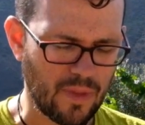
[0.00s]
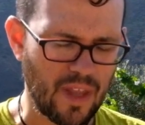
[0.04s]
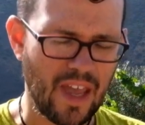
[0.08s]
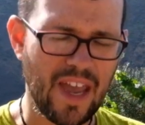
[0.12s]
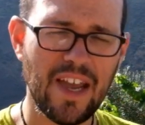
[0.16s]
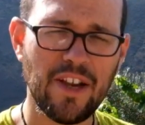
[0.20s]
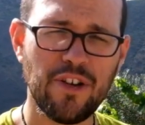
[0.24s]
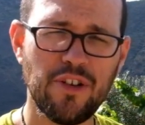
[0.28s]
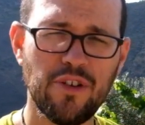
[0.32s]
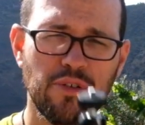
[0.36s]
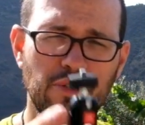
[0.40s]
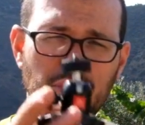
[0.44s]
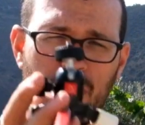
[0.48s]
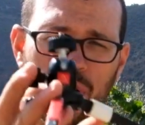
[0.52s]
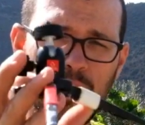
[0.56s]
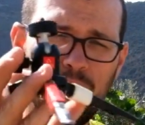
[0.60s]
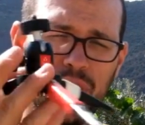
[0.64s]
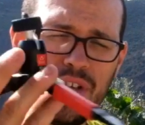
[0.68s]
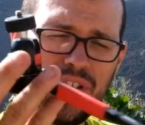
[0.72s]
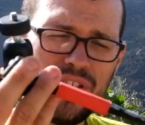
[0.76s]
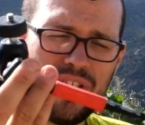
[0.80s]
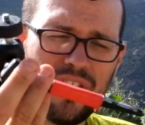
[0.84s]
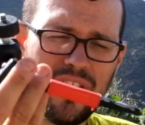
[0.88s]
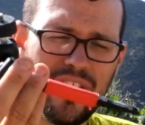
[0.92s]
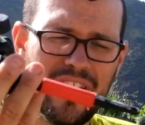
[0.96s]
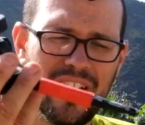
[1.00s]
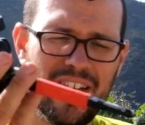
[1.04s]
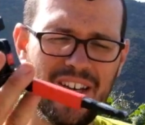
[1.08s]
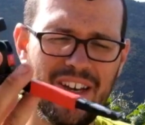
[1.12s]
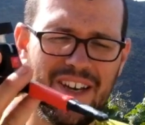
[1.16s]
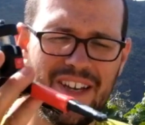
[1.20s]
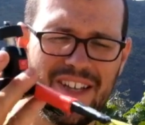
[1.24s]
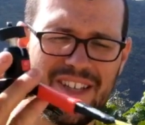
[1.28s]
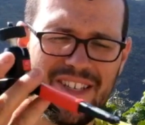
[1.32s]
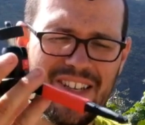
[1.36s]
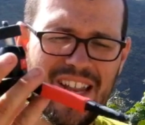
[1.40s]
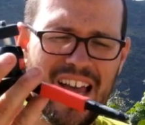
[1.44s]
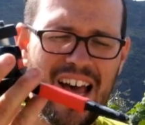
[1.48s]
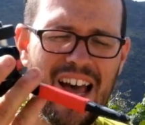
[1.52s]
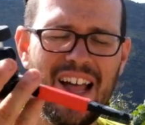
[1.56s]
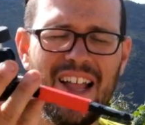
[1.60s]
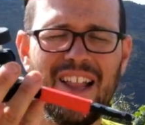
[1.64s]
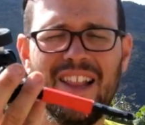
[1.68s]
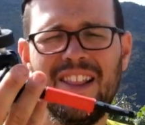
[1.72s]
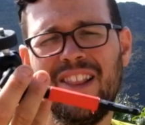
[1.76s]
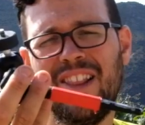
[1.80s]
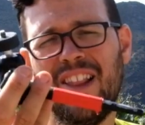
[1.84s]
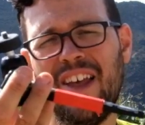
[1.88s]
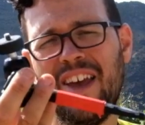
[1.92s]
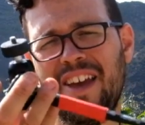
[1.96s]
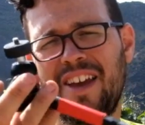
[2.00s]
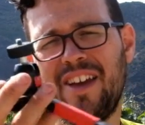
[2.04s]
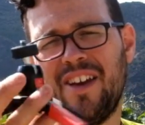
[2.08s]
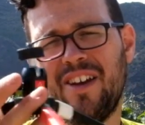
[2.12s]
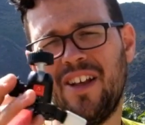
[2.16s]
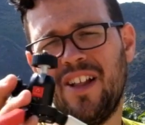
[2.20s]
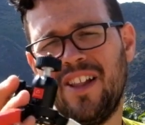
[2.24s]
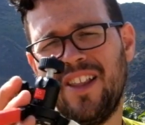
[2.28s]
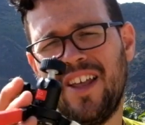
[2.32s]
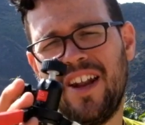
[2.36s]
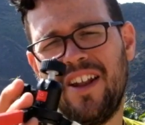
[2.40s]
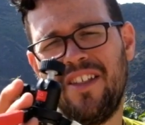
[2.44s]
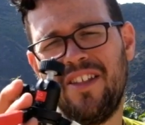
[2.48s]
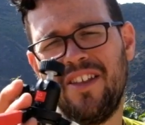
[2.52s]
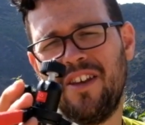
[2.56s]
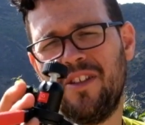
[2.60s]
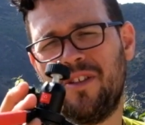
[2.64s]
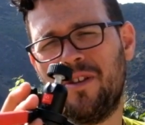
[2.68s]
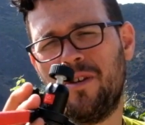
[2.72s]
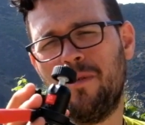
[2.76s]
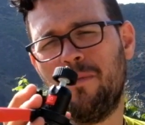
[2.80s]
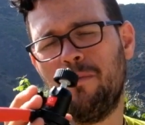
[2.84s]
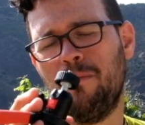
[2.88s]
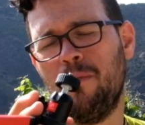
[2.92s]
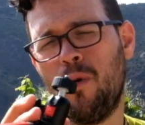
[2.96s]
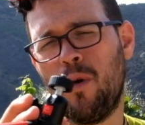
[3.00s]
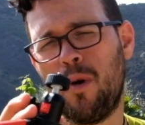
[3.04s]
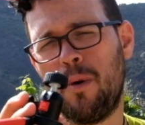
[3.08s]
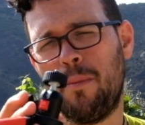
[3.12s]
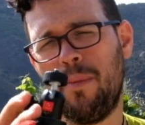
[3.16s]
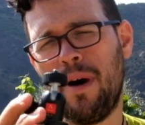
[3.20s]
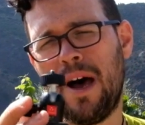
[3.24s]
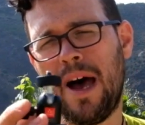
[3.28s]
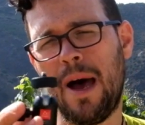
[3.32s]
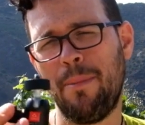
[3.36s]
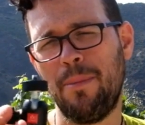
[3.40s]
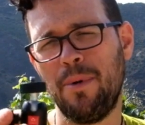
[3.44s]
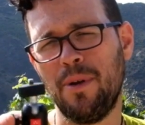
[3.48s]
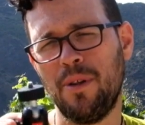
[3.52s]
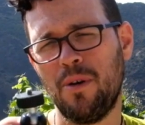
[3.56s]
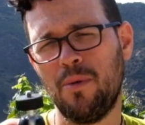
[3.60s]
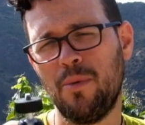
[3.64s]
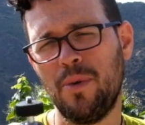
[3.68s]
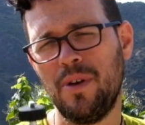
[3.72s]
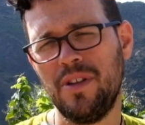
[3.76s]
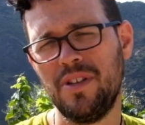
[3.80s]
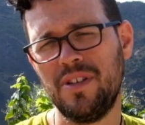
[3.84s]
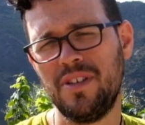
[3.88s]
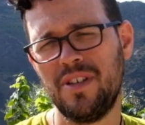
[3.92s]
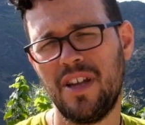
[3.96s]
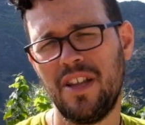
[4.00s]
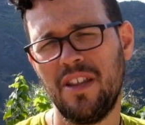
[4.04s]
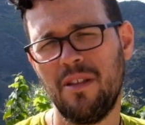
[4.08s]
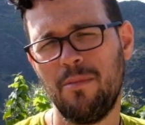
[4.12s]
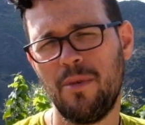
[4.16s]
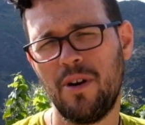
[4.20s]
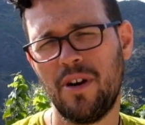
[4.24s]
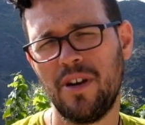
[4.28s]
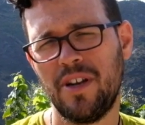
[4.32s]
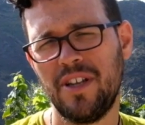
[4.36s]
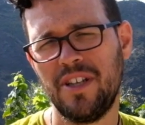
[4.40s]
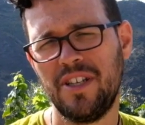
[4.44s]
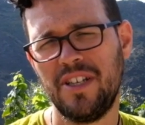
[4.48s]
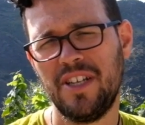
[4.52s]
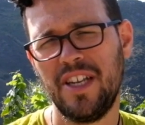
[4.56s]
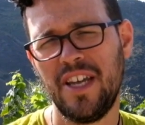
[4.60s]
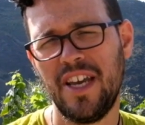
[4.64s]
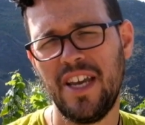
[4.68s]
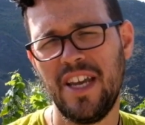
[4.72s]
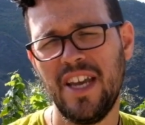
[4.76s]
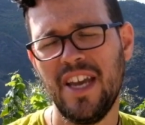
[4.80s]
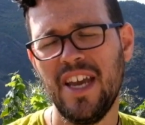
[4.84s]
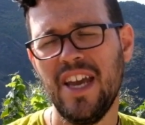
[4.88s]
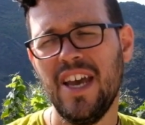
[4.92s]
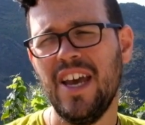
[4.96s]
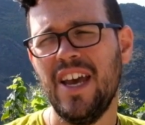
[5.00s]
As you'll notice, it's not like a lot of the other more popular ones on the market today.